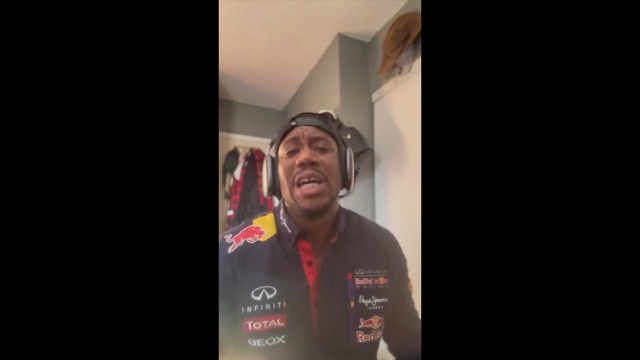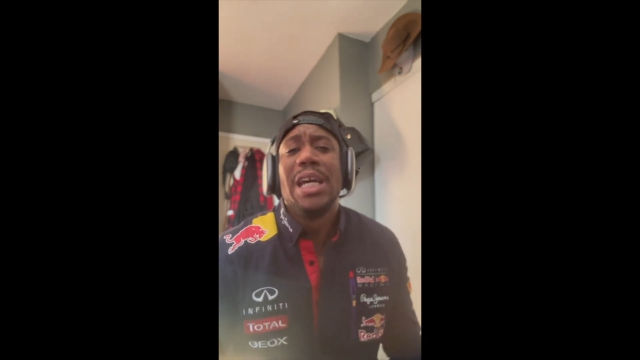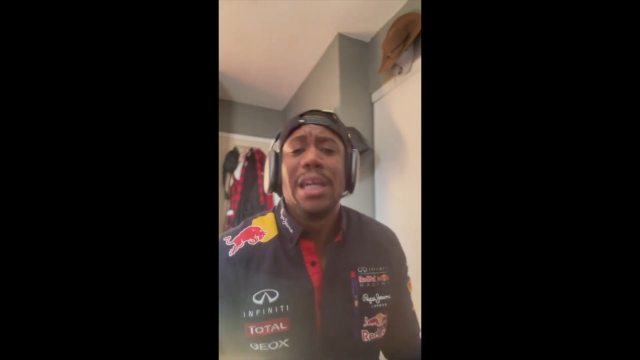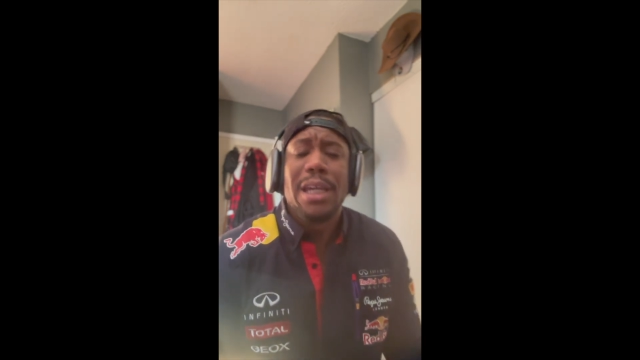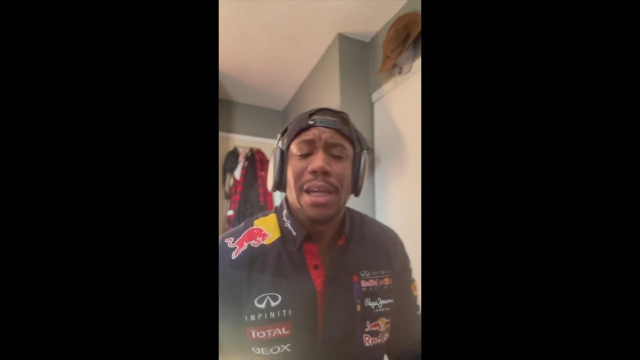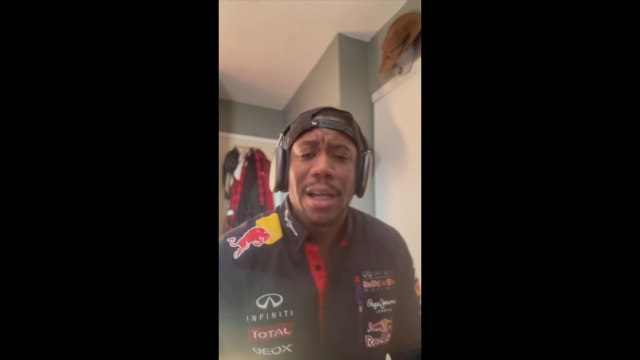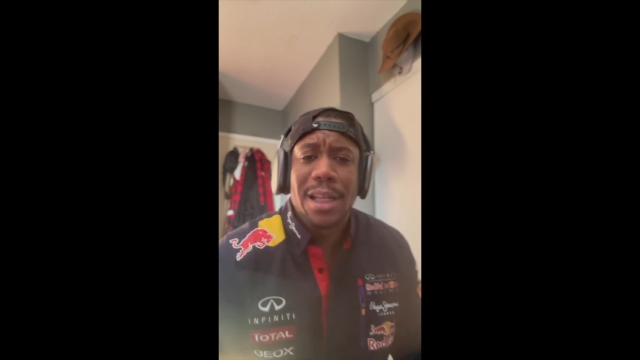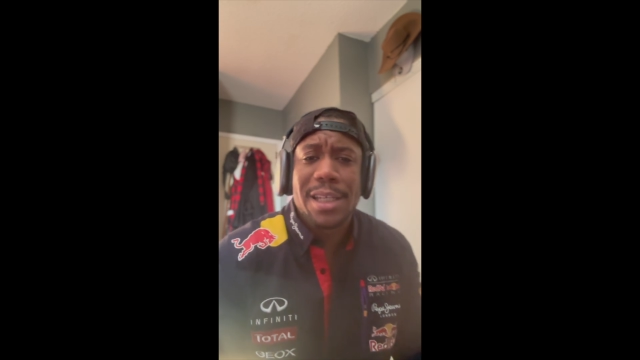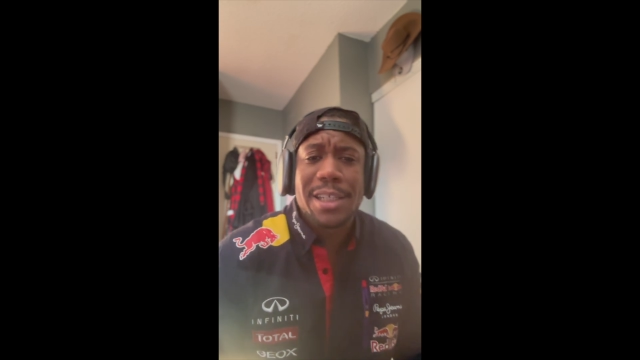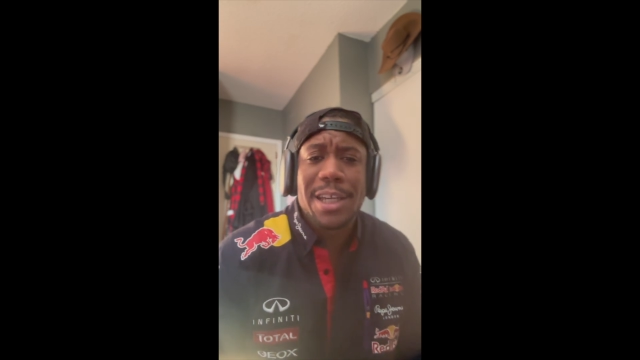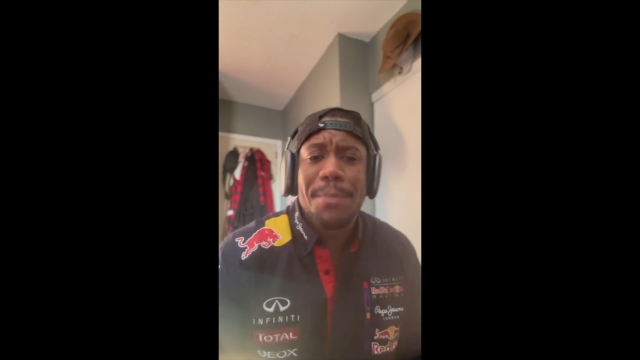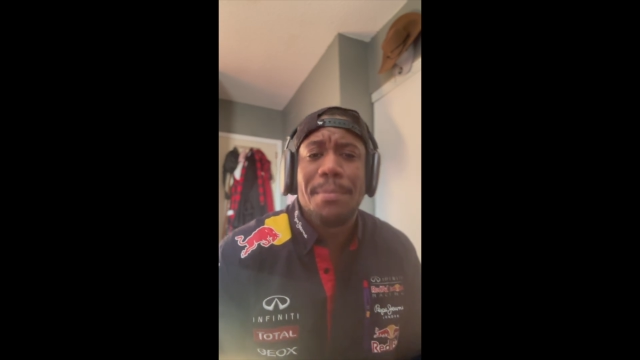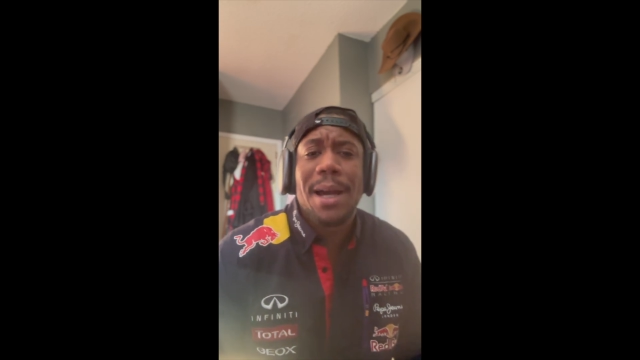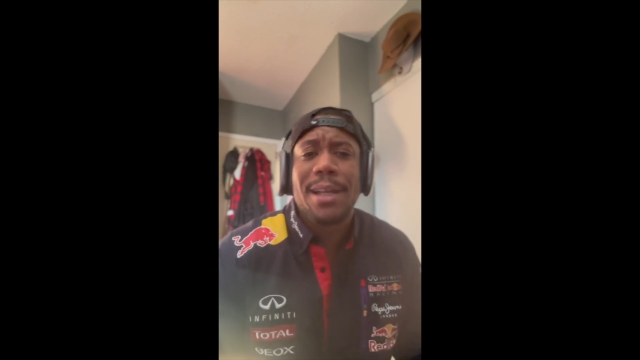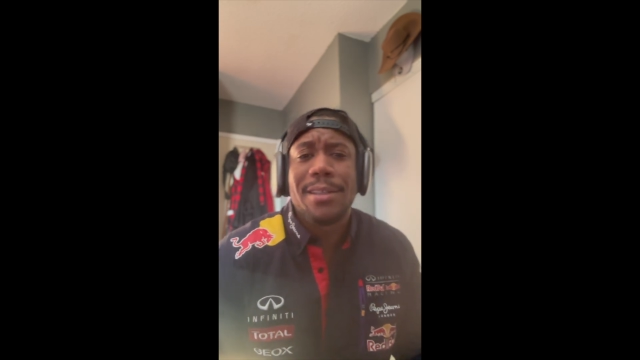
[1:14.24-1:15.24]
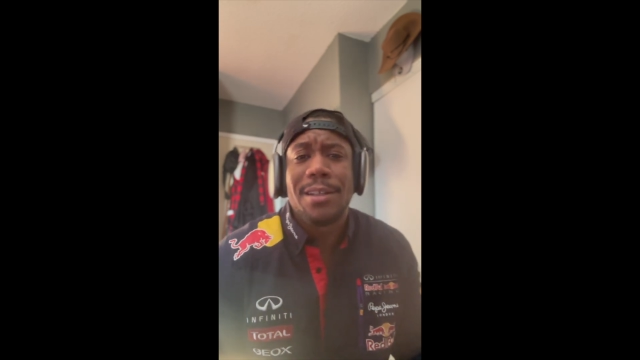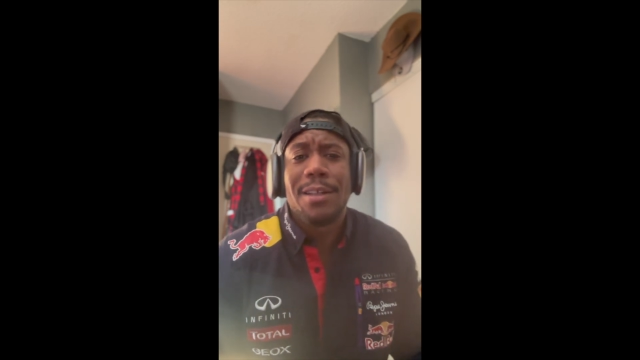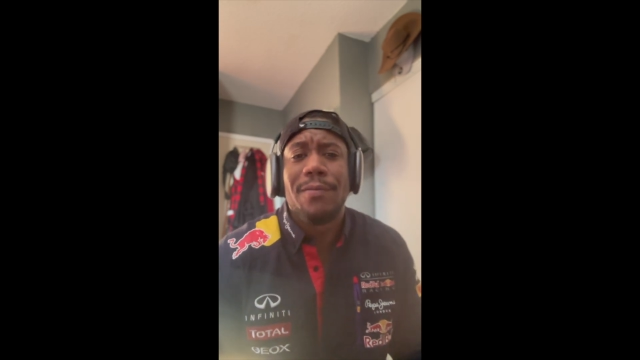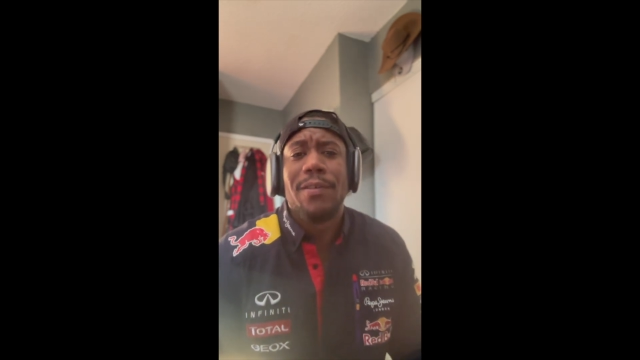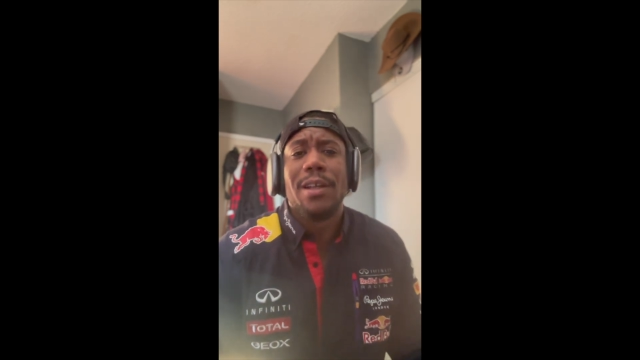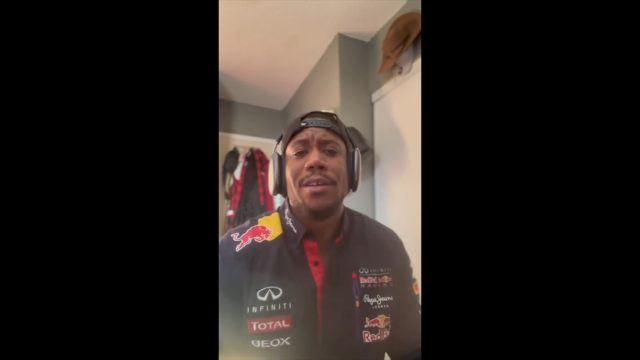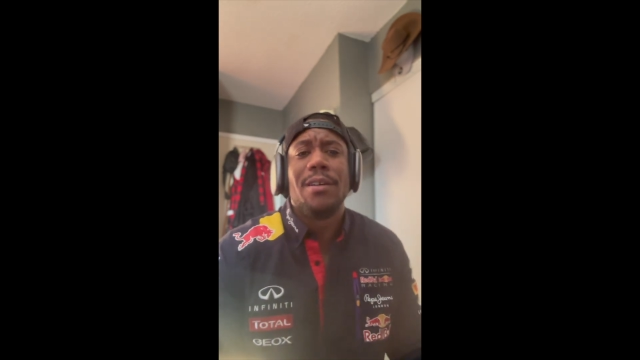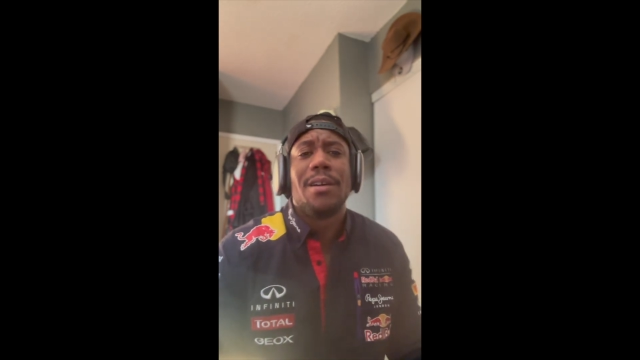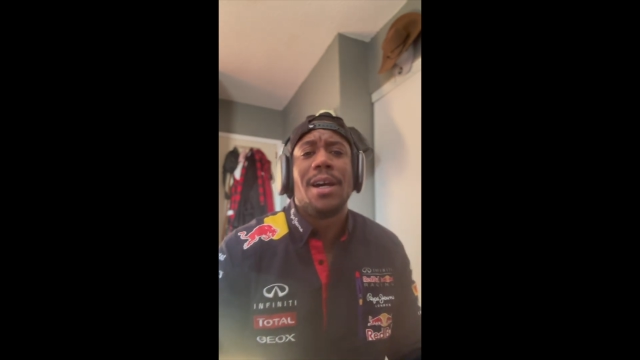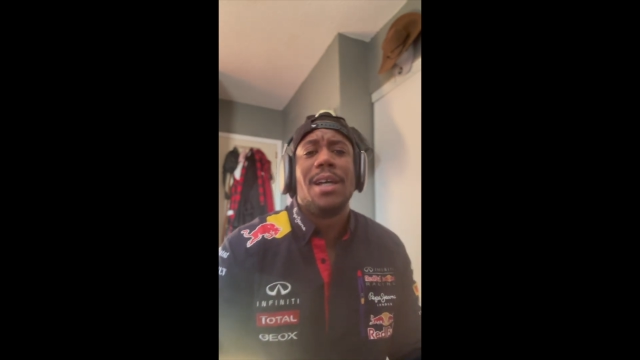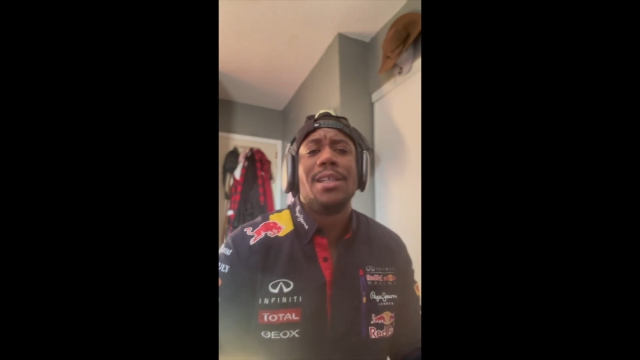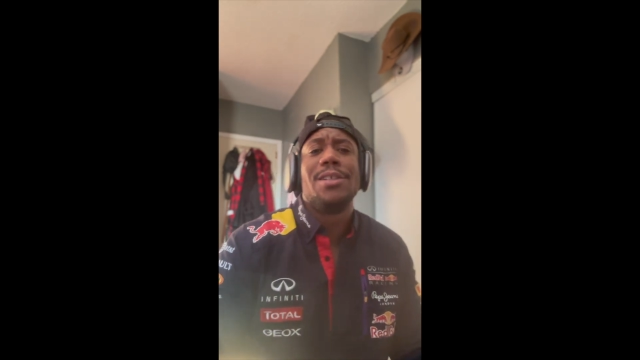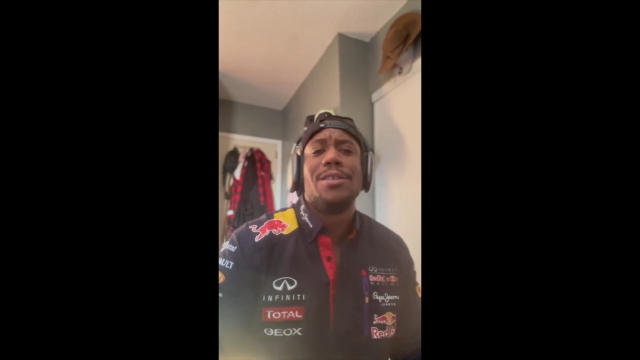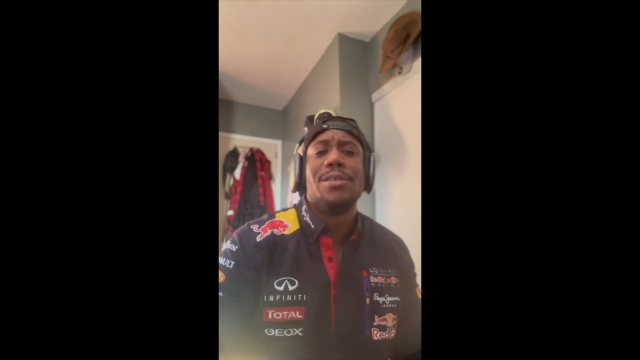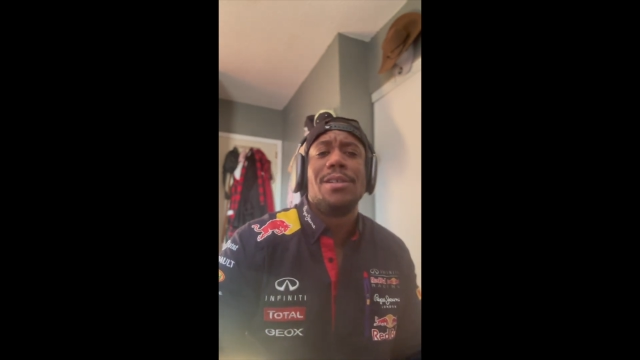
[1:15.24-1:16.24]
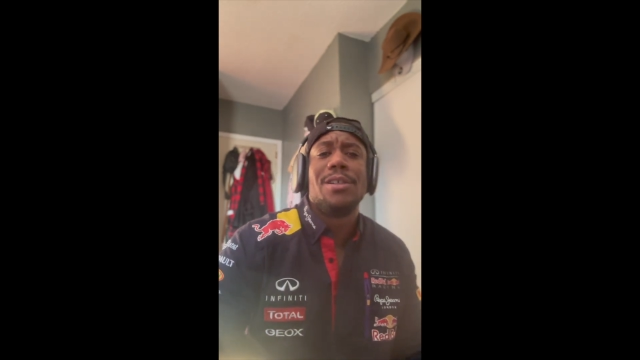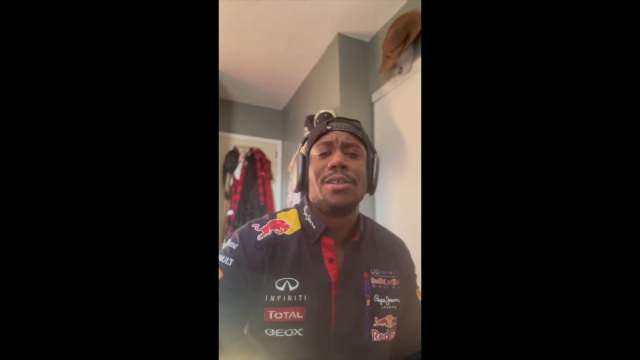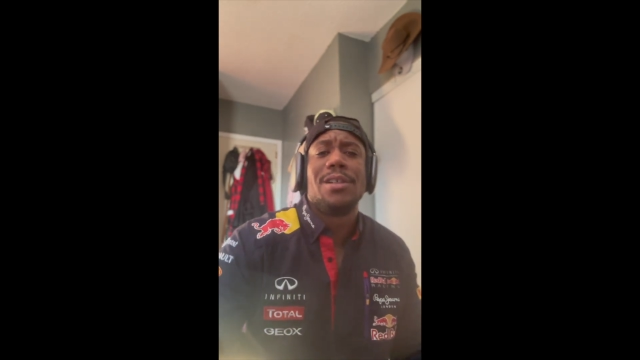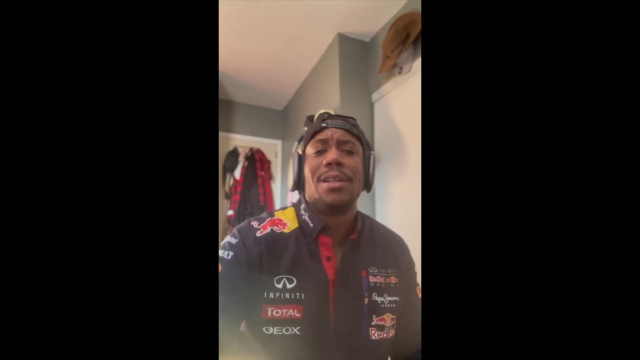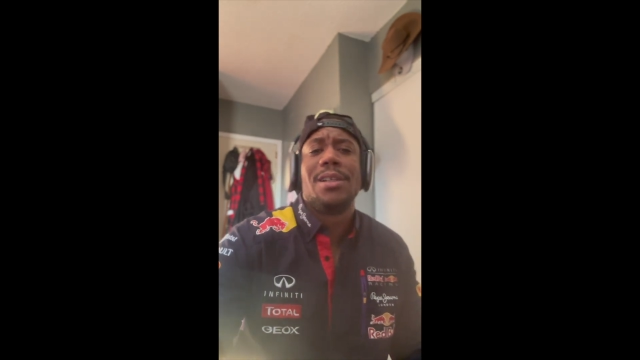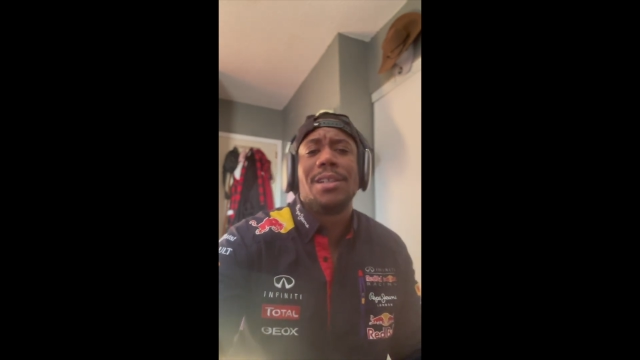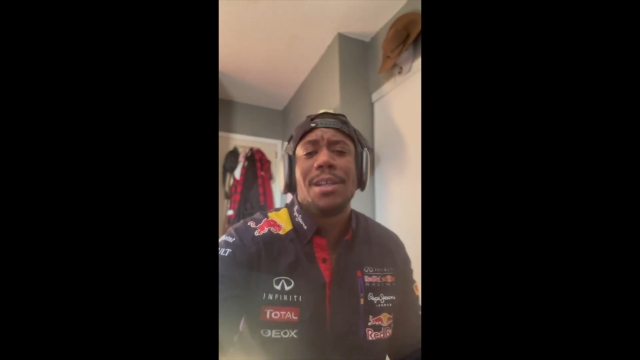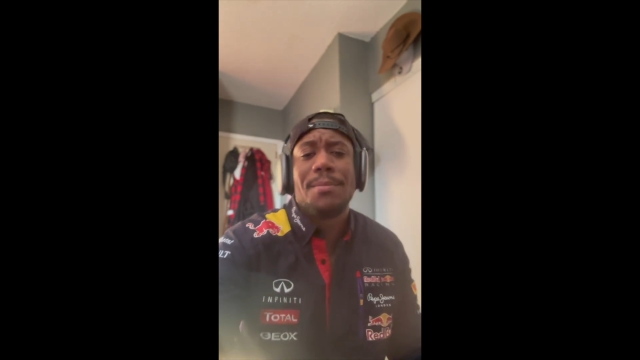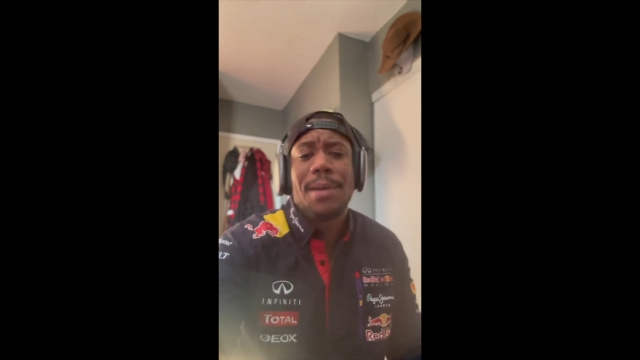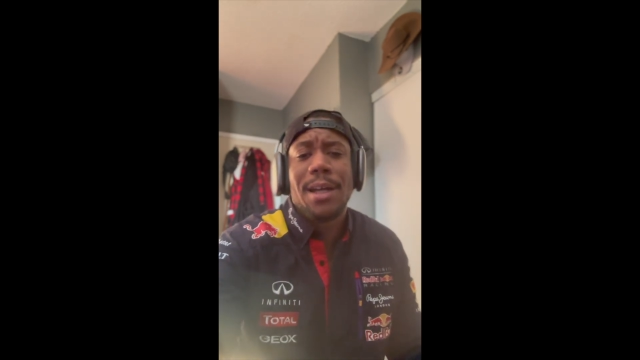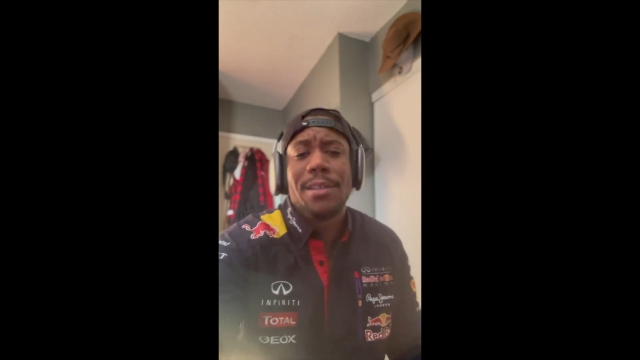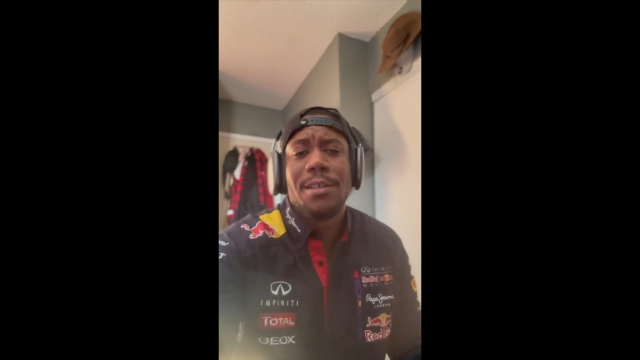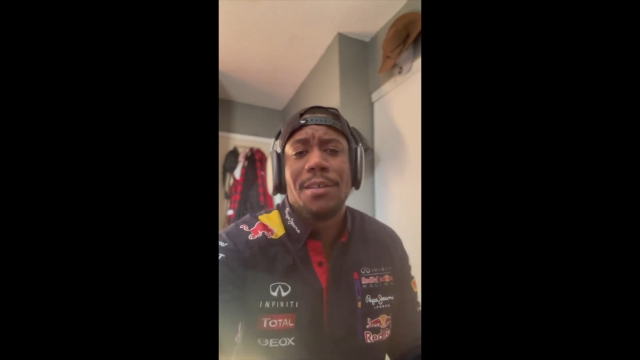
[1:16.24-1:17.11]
Yeah, let's get back to the video, guys. Let's do this shit. Let's get back to the